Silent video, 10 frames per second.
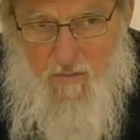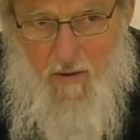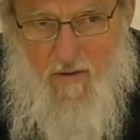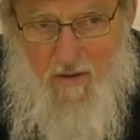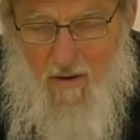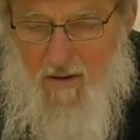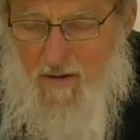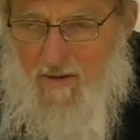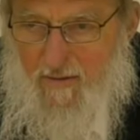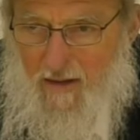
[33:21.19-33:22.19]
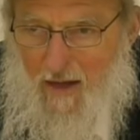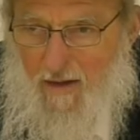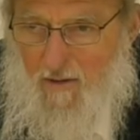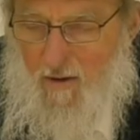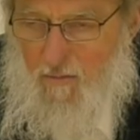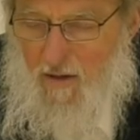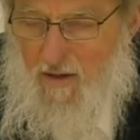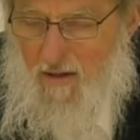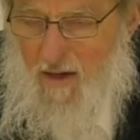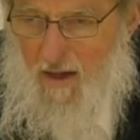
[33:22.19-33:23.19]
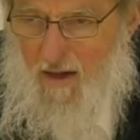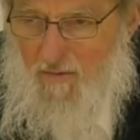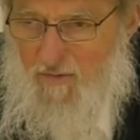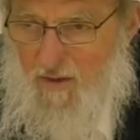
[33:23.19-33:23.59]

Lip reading: but and 1.5 billion